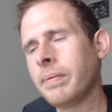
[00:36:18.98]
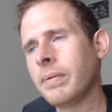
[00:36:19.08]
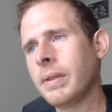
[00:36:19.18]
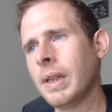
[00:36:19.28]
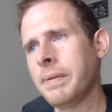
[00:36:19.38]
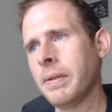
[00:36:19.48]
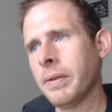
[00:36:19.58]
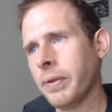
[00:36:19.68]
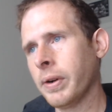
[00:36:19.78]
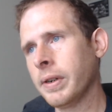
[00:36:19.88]
if you're
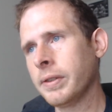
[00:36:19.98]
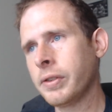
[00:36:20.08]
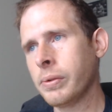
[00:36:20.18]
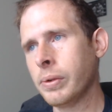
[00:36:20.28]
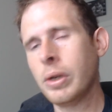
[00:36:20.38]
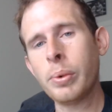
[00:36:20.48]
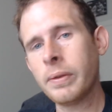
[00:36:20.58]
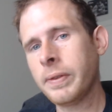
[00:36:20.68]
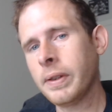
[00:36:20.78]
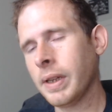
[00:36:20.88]
referring to
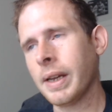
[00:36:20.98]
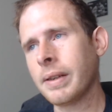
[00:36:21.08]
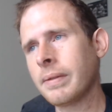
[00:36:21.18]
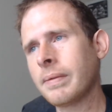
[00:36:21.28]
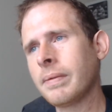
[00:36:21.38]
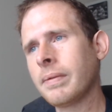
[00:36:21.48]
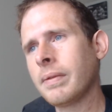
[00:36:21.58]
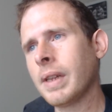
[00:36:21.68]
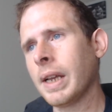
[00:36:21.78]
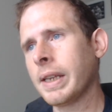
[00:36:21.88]
newer, like,
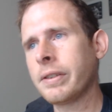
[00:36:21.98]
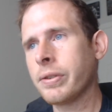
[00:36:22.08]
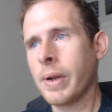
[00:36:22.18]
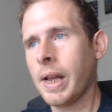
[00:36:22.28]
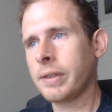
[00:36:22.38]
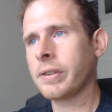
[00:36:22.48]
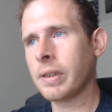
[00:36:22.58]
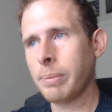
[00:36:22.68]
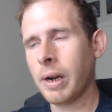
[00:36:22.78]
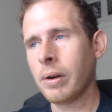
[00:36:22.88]
I guess you're
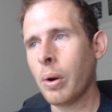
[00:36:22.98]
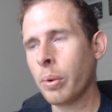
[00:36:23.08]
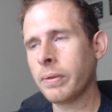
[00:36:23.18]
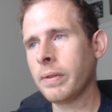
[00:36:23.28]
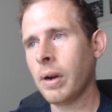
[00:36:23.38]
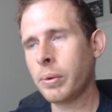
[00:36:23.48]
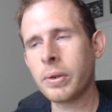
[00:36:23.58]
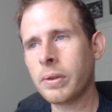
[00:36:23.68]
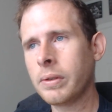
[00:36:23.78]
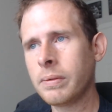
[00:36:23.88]
asking about older,
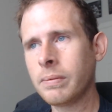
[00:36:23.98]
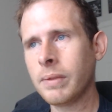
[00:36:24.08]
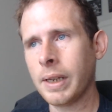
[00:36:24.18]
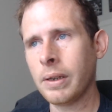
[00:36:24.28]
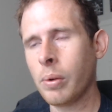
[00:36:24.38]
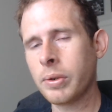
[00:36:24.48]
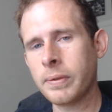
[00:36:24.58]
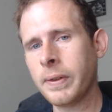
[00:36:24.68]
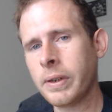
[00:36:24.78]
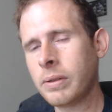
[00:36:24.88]
older like older
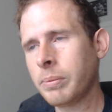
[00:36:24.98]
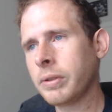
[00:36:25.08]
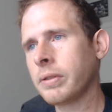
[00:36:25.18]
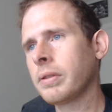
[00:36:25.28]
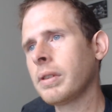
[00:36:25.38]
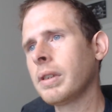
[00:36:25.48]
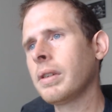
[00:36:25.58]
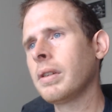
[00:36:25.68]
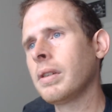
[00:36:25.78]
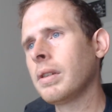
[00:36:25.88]
films,
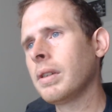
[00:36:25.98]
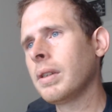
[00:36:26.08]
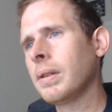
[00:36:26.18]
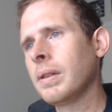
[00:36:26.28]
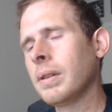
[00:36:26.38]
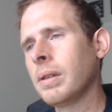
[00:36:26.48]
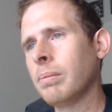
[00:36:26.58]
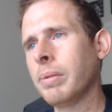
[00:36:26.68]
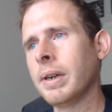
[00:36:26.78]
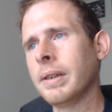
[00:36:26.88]

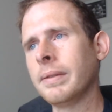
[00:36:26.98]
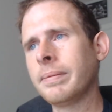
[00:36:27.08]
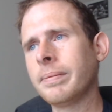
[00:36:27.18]
but